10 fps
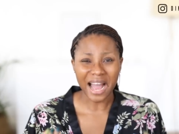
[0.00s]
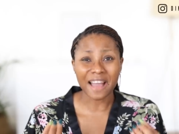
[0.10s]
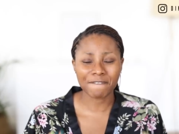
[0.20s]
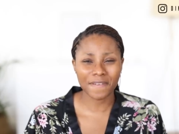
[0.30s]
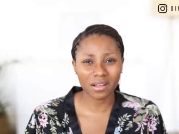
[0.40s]

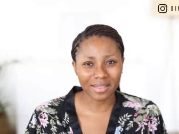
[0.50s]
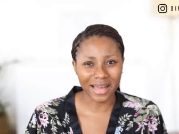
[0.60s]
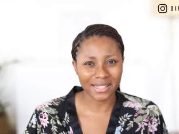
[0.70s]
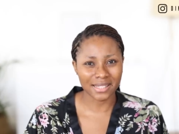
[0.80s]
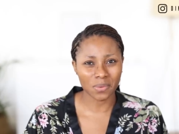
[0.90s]
i felt
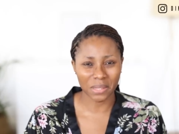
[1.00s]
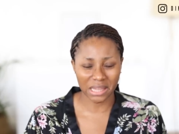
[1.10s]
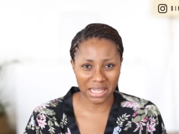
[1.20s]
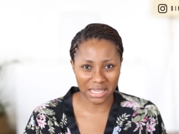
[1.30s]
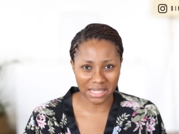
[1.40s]
that
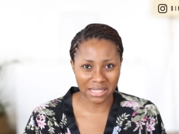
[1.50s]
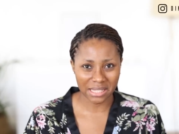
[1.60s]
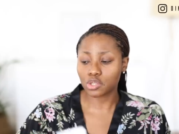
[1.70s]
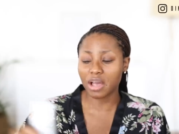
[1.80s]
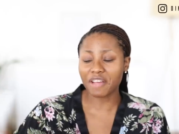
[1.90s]
with this
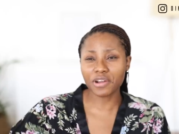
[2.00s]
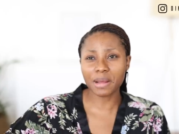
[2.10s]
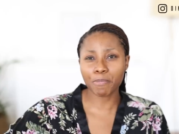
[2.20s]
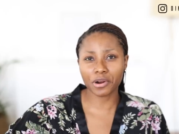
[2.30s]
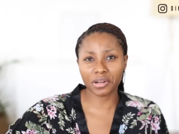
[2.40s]
so every
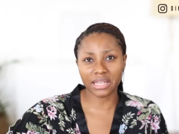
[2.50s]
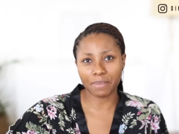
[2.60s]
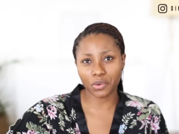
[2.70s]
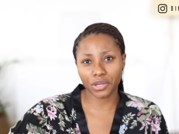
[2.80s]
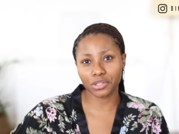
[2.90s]
other product that
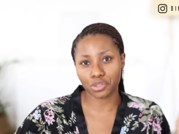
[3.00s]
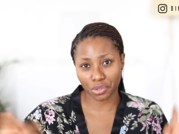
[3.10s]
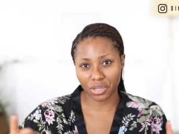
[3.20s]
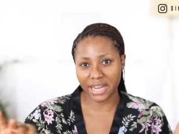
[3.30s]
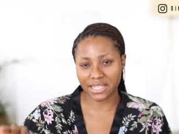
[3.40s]
I'm going to show
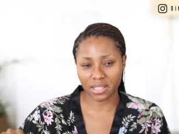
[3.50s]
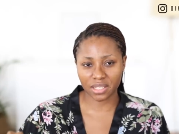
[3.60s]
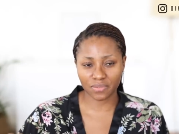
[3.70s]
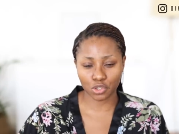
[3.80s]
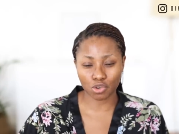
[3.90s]
you guys in
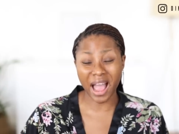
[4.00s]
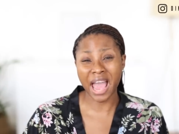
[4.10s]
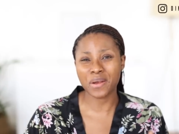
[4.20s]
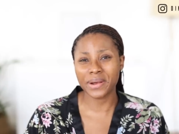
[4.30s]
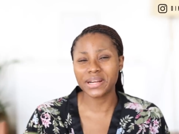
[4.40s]
this video, I
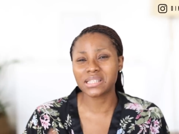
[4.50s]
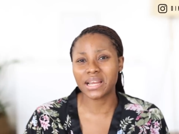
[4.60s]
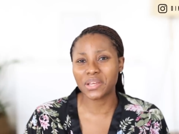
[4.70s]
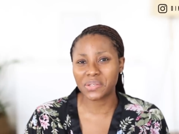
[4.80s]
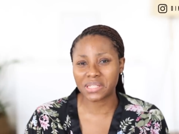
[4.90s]
had already
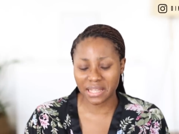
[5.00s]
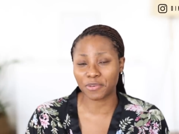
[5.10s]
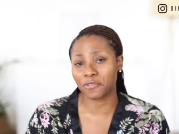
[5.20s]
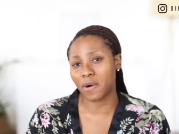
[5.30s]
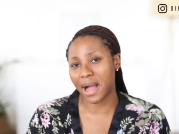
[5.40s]
started using
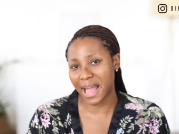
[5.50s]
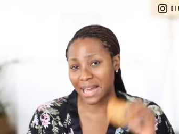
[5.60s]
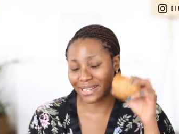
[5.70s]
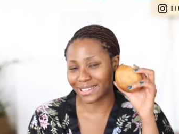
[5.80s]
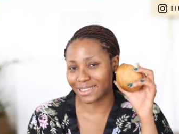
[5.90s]
before I
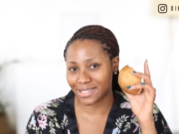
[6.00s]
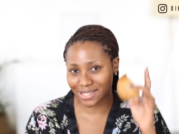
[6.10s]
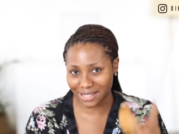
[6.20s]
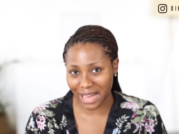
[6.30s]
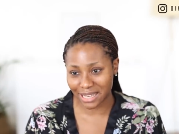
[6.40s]
added
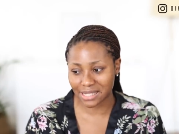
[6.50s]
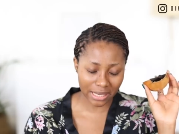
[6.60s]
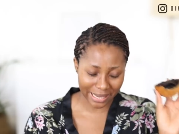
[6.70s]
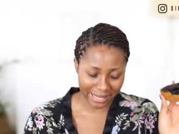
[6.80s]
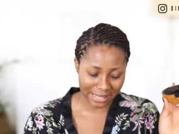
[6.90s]
this last.
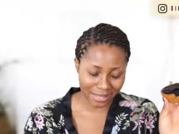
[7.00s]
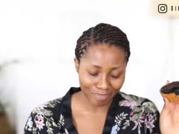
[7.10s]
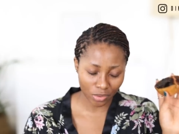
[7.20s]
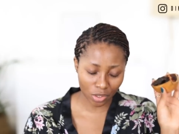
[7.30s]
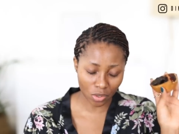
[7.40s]
Guys,
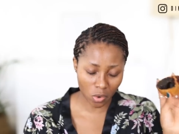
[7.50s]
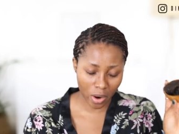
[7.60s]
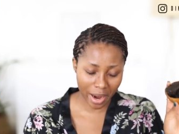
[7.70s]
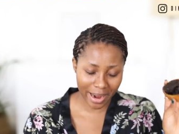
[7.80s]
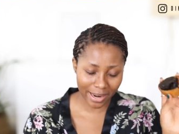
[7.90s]
the
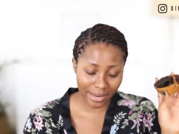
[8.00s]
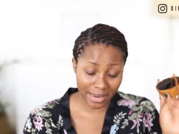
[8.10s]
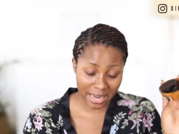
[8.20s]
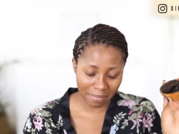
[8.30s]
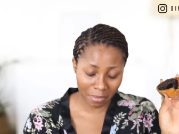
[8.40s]
Nokware
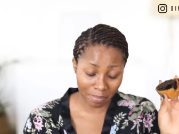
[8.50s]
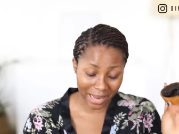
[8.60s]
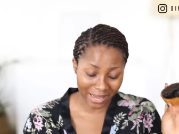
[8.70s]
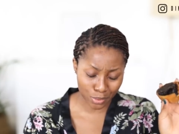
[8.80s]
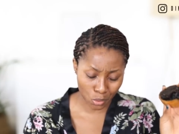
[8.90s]
Neem
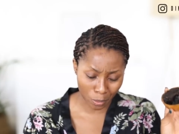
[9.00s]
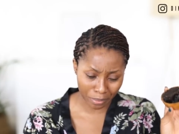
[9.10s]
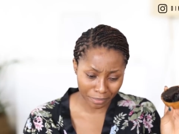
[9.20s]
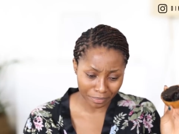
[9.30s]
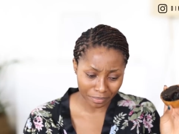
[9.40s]
Black
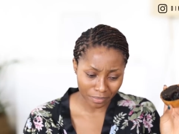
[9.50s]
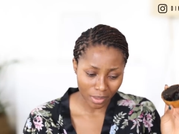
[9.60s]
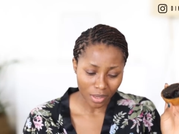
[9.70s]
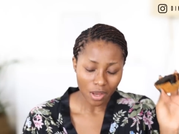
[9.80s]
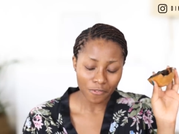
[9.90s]
Soap
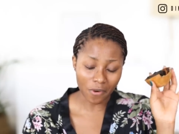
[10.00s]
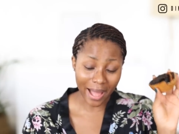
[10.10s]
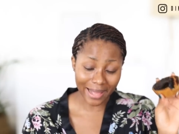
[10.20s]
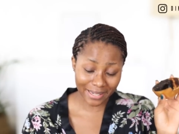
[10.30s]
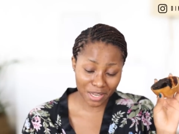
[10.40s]
for
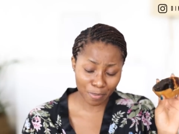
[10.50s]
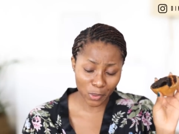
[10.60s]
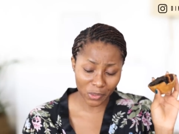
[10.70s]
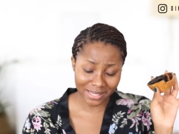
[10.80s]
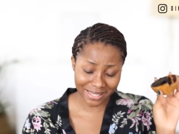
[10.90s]
acne
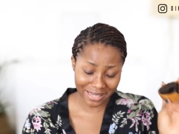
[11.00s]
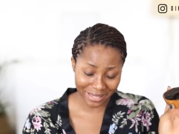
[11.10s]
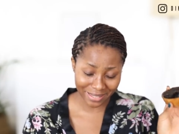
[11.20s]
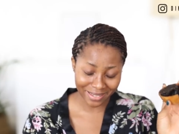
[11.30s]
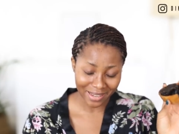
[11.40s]
prone
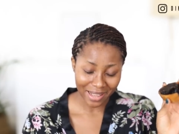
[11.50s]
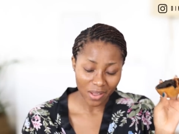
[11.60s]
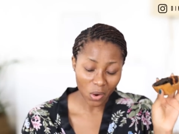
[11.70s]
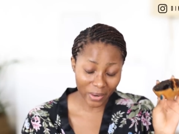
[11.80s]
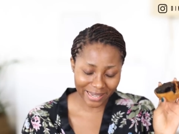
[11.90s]
skin,
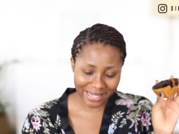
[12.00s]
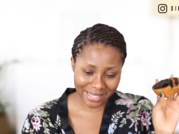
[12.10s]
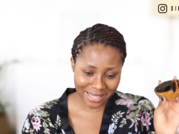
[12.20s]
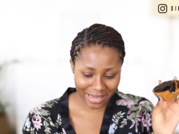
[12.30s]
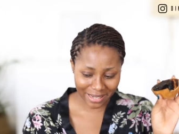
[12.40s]
oily
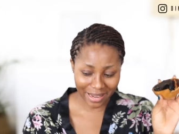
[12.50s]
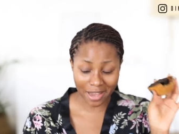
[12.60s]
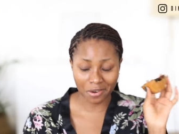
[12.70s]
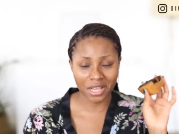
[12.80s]
skin, and